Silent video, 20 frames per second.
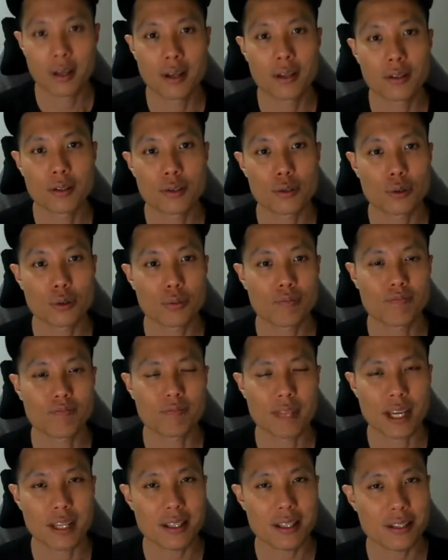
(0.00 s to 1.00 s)
So
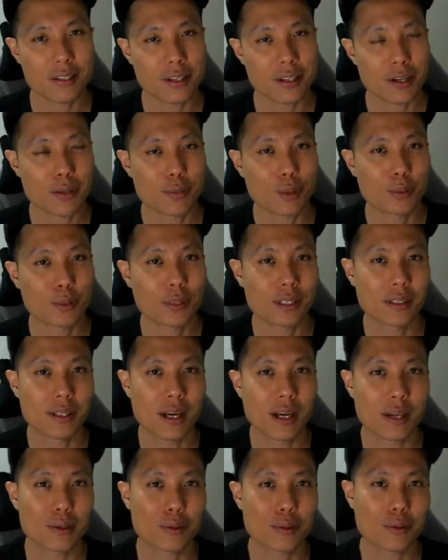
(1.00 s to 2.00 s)
at this current moment,
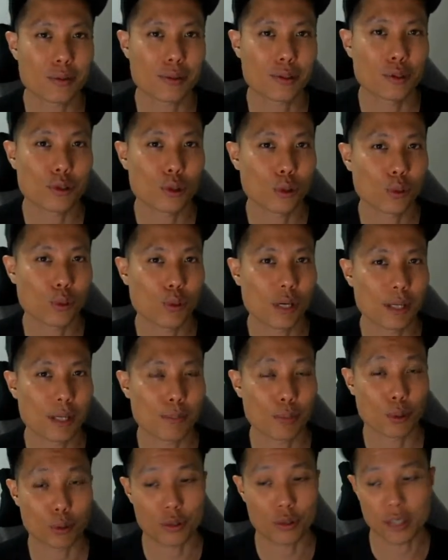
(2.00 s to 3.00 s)
I don't really know what
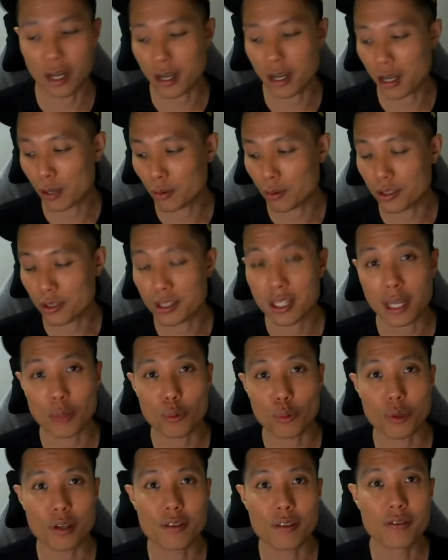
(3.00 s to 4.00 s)
project I want to start
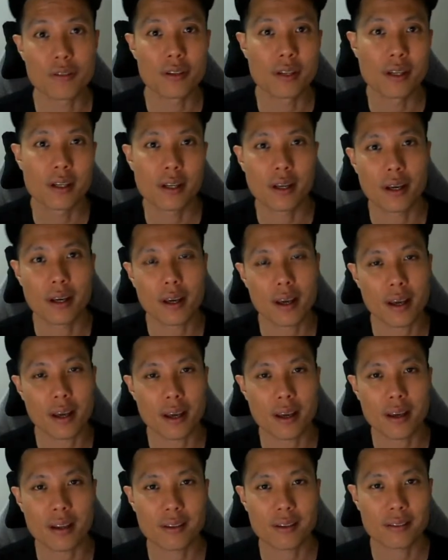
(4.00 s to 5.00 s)
with,
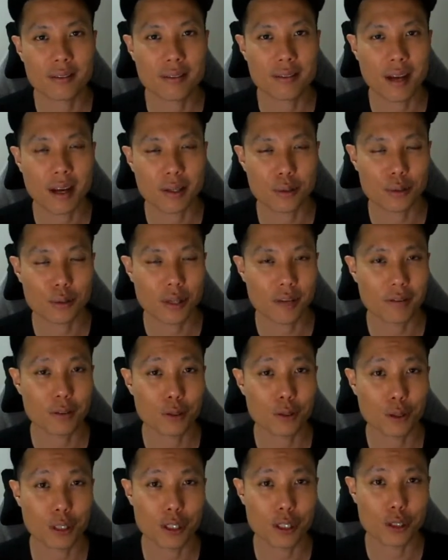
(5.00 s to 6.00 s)
and I don't have the
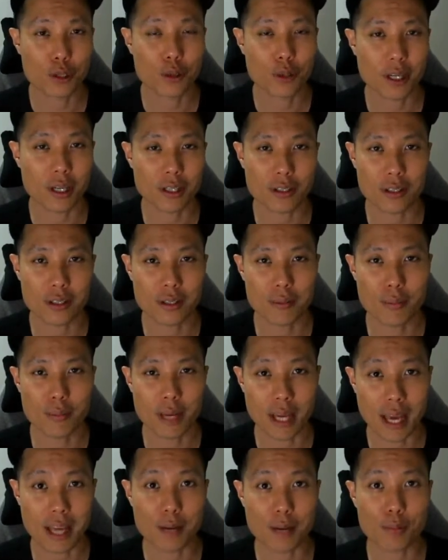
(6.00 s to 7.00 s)
knowledge to actually make
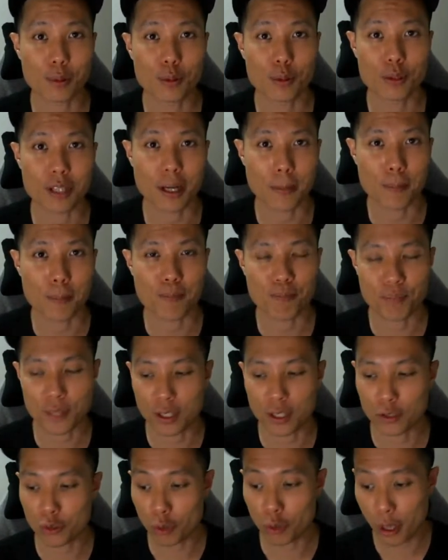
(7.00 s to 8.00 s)
any project.
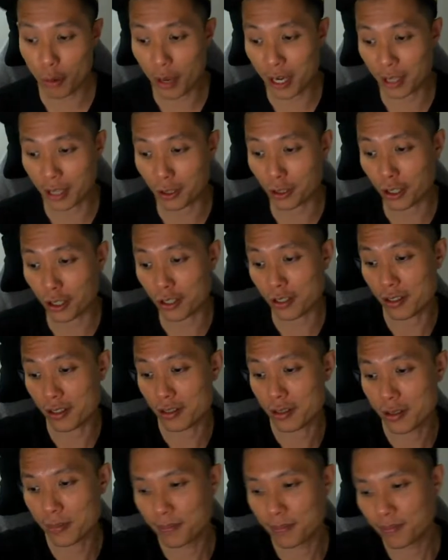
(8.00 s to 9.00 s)
So I went and got this.